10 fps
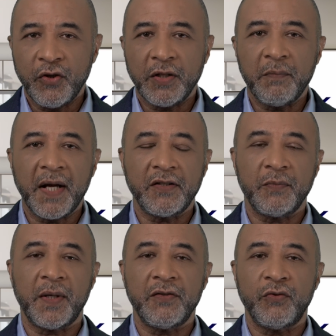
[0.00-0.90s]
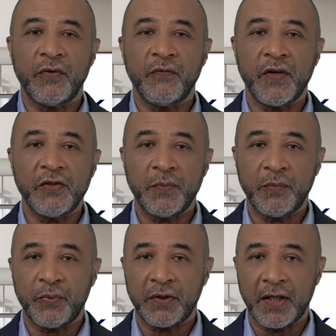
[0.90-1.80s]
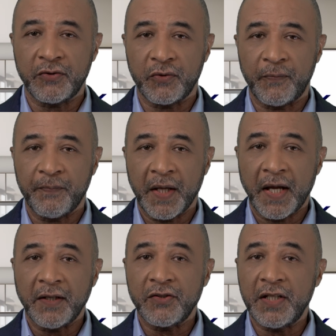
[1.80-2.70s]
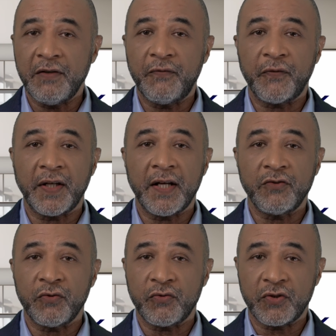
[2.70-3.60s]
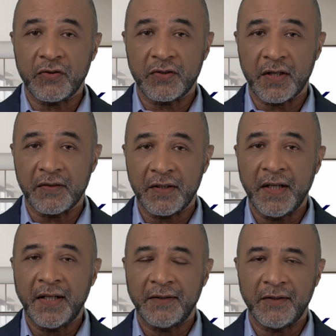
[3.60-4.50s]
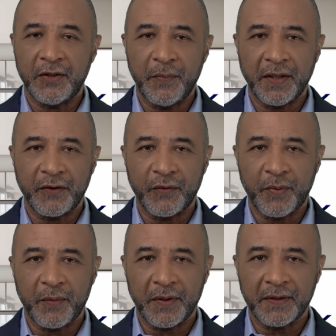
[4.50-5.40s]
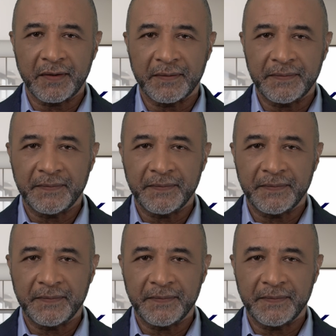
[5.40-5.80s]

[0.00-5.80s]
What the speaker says: you can maximize your investment potential and achieve financial success in the Dominican Republic.